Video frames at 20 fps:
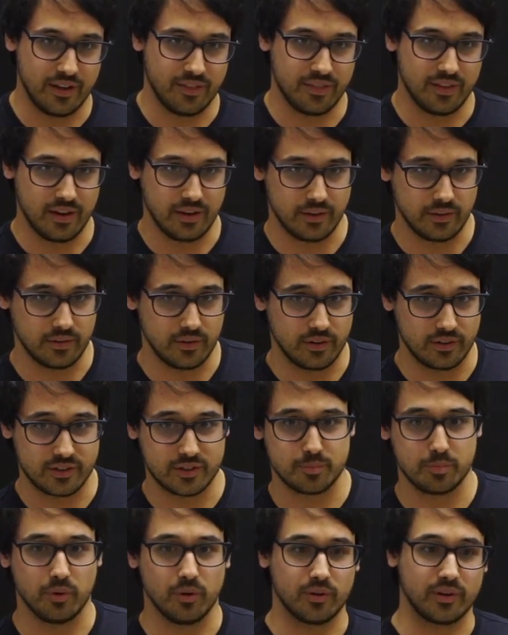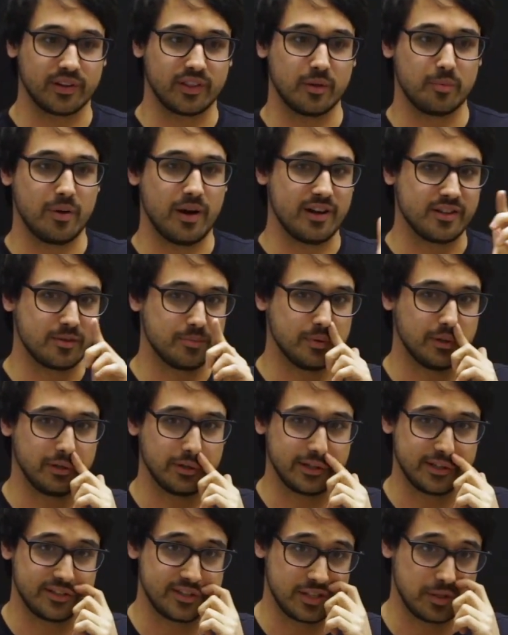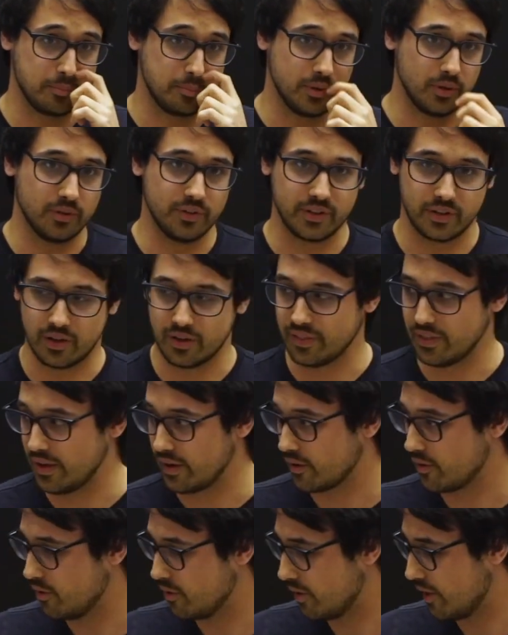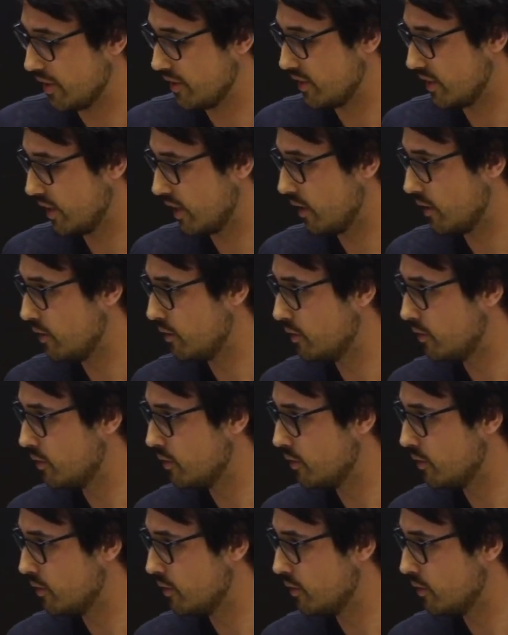and then exploring the possibilities and building on that core idea.